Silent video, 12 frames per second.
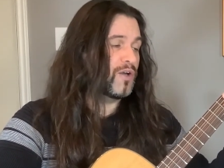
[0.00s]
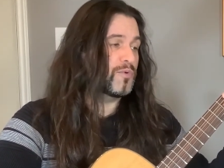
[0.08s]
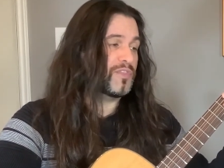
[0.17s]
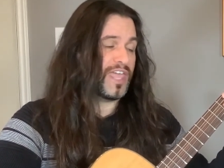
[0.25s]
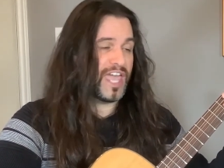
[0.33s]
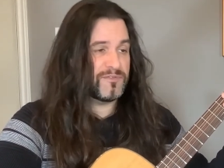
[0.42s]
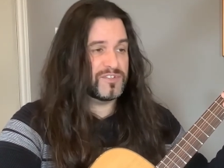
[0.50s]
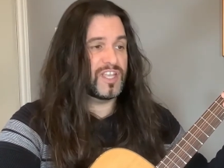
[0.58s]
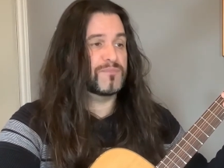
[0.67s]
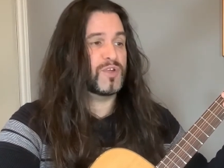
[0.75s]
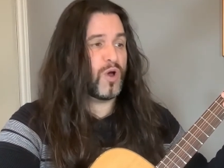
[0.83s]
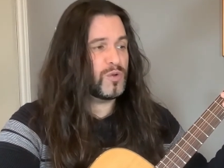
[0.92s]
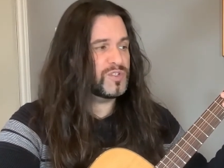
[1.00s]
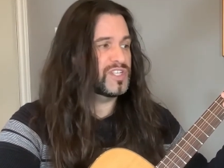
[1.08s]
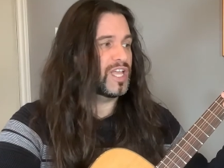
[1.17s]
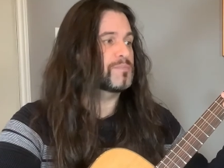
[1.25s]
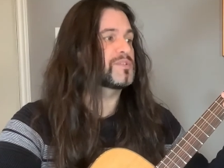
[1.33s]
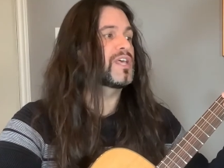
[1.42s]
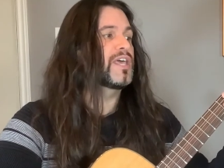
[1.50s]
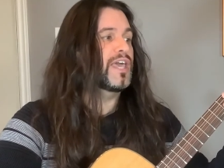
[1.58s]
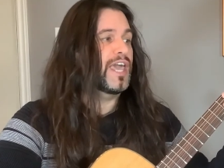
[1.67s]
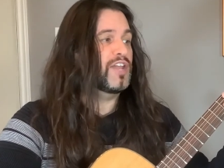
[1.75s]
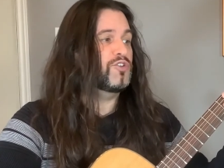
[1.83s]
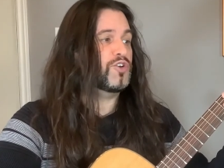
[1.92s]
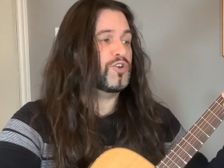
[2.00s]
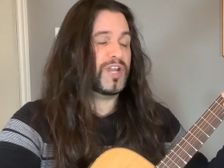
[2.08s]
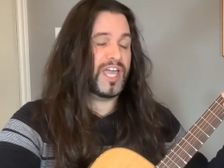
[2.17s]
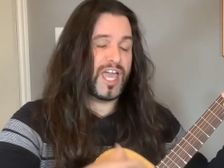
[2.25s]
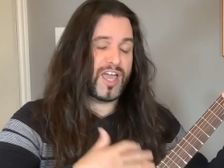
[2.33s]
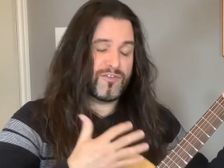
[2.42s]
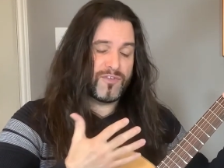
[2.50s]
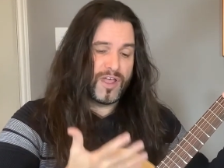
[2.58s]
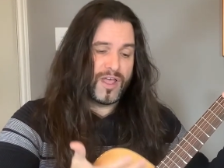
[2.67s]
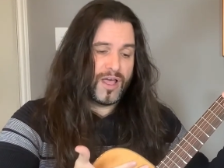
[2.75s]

half steps, whole steps, and you're going to have